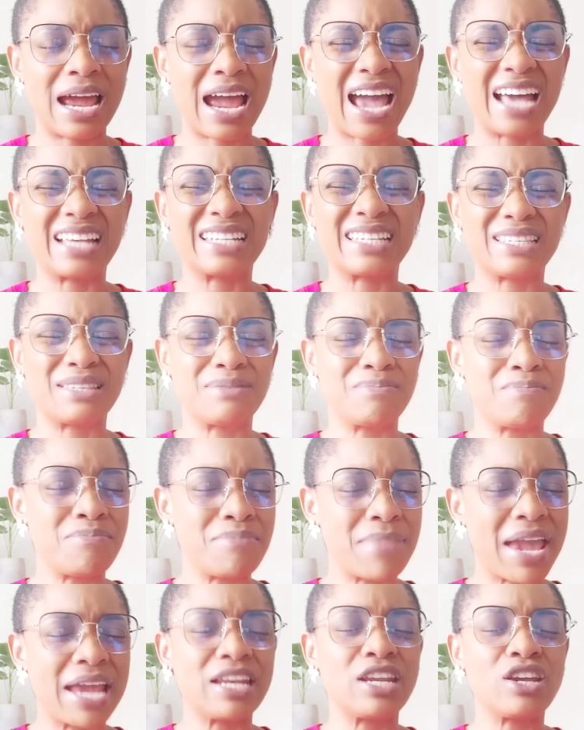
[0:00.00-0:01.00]
as
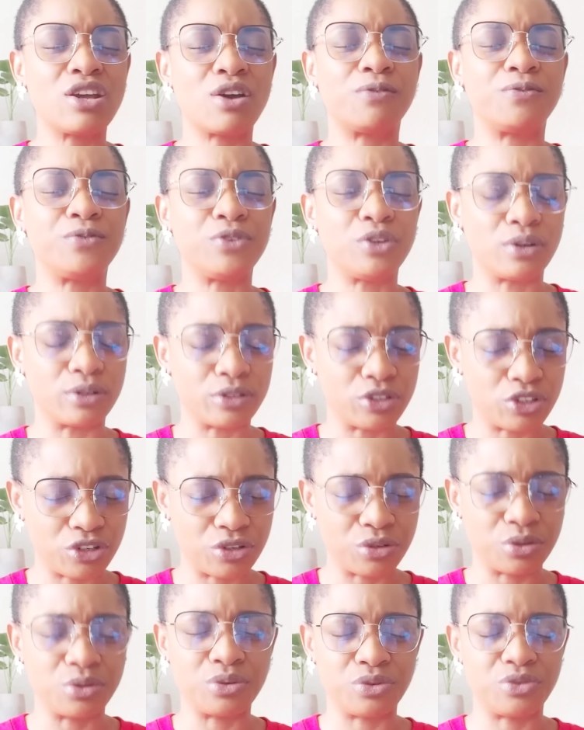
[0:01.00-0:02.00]
many of your
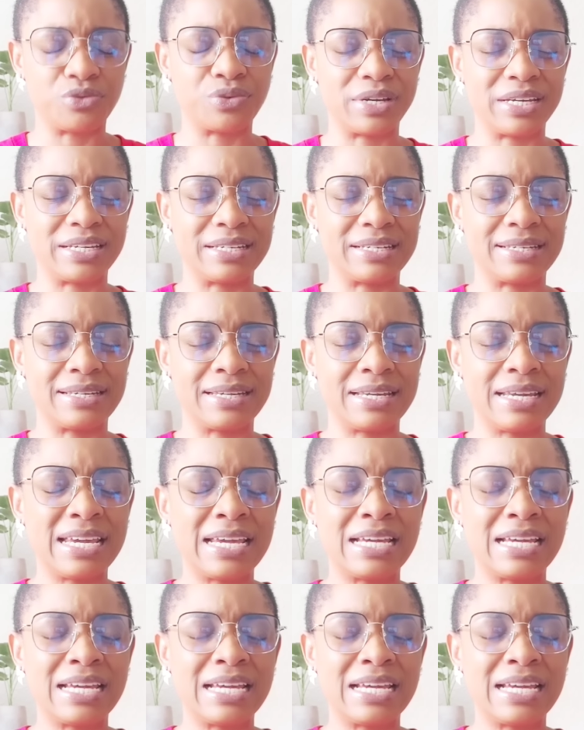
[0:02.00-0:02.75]
children